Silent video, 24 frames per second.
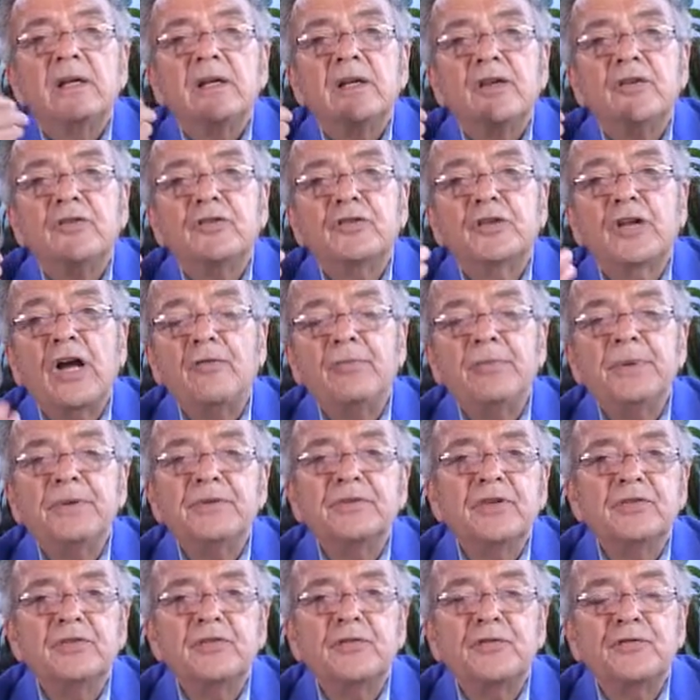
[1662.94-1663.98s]
is government
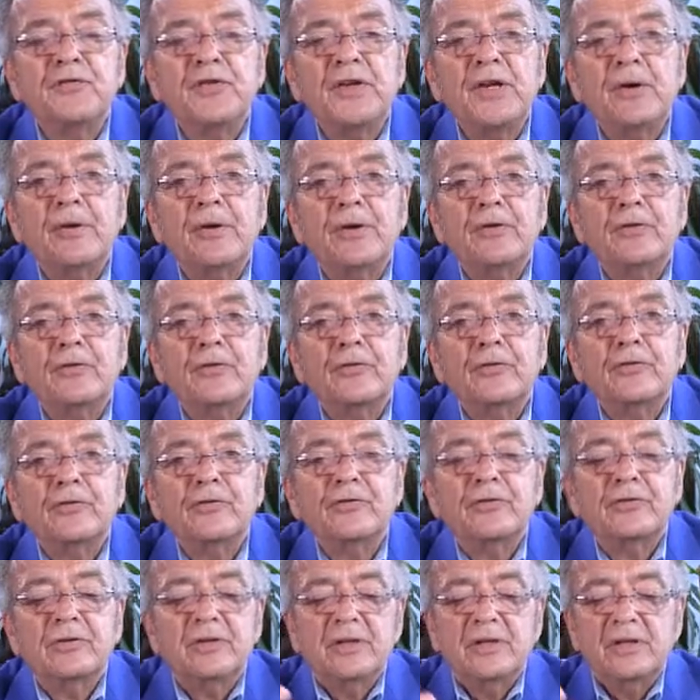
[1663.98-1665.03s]
interference.
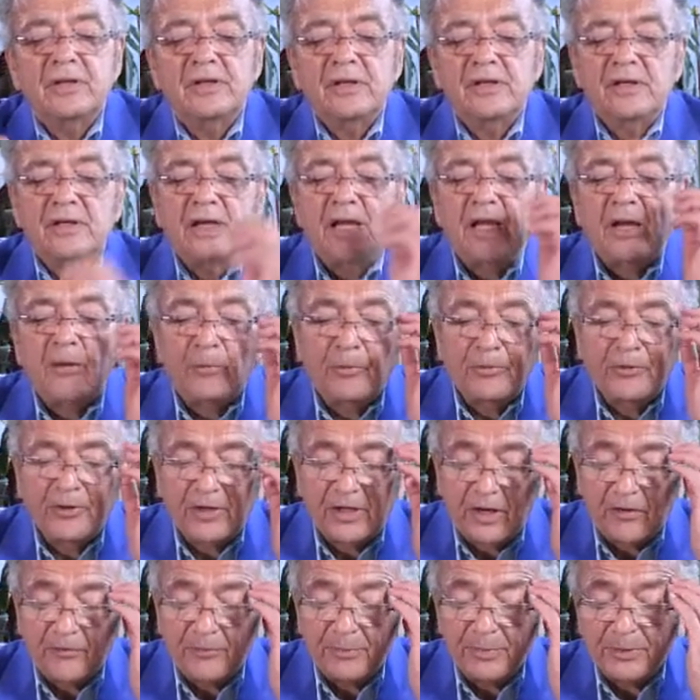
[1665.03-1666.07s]
And will the
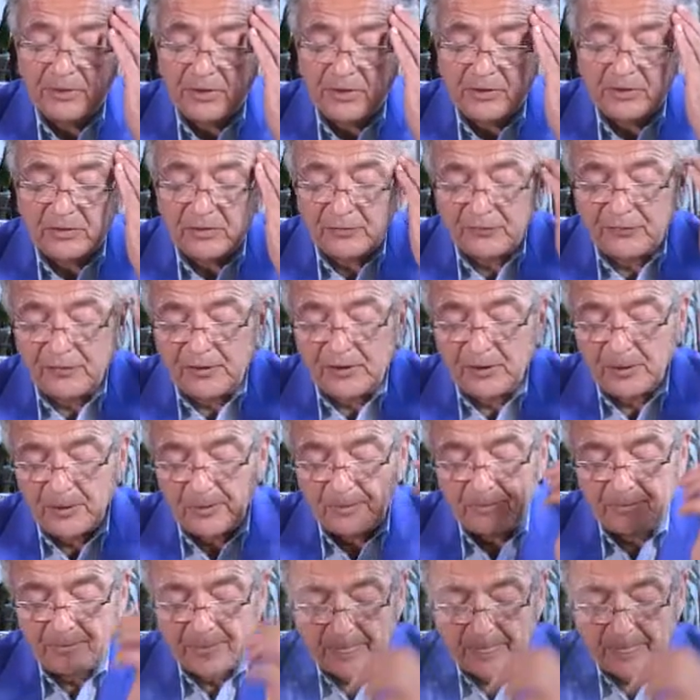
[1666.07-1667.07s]
government interfere?